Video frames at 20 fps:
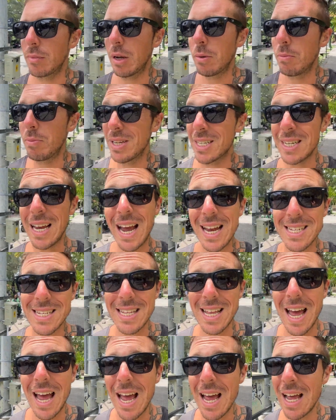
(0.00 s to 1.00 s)
Besides
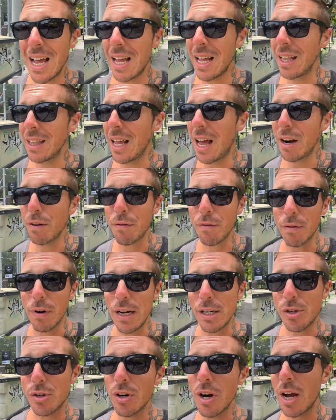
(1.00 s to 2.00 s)
that, a lot of
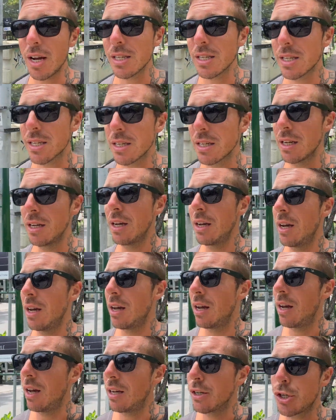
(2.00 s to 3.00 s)
restaurants,
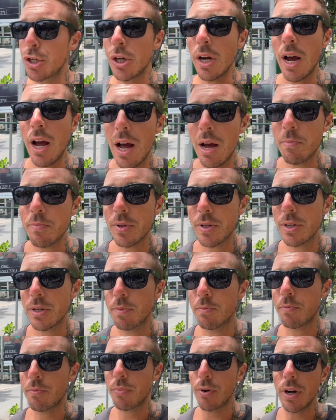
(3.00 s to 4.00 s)
shops,
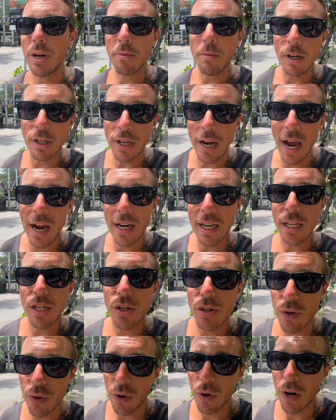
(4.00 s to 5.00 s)
pretty much any
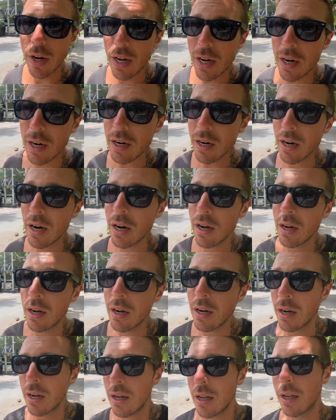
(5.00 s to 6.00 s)
store here,
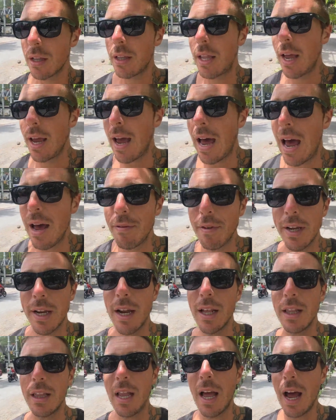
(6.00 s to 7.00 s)
they have like a
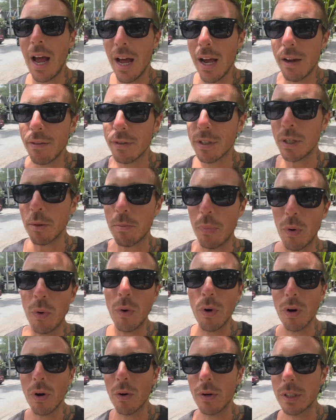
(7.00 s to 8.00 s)
live
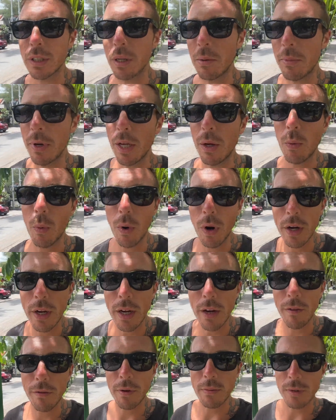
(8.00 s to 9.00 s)
support or somebody
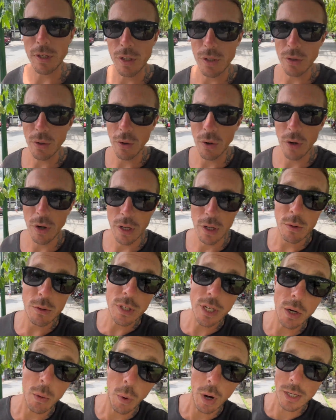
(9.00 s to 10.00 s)
working from the store
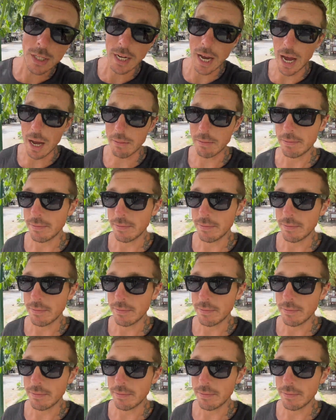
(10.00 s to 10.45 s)
using WhatsApp.